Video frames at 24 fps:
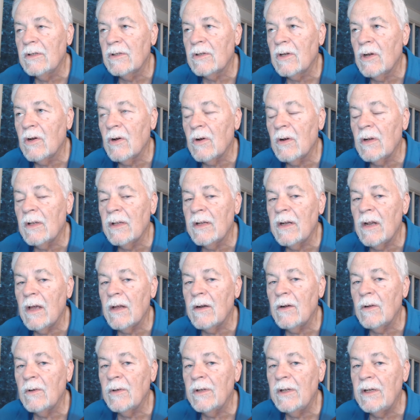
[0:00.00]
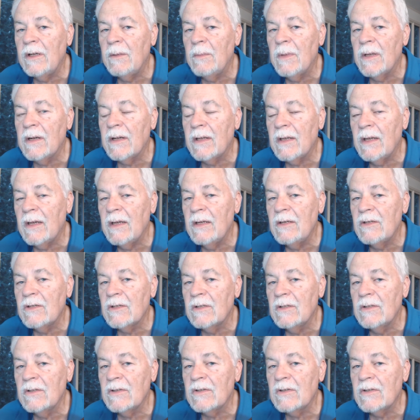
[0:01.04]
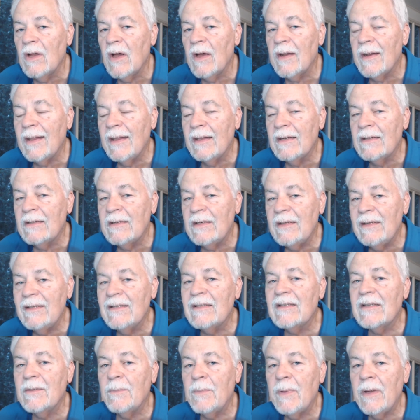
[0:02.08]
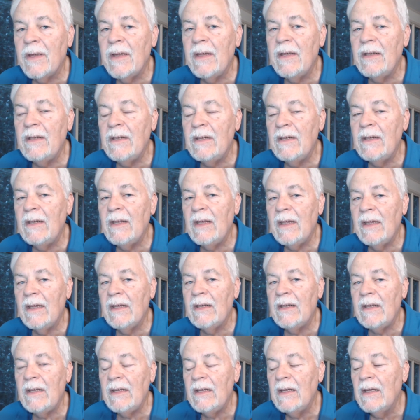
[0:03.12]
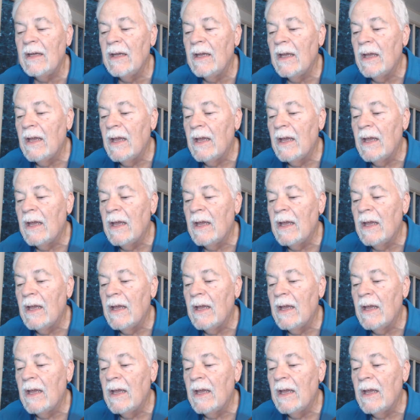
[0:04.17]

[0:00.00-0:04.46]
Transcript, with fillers: currently not on any medications, not anticipating any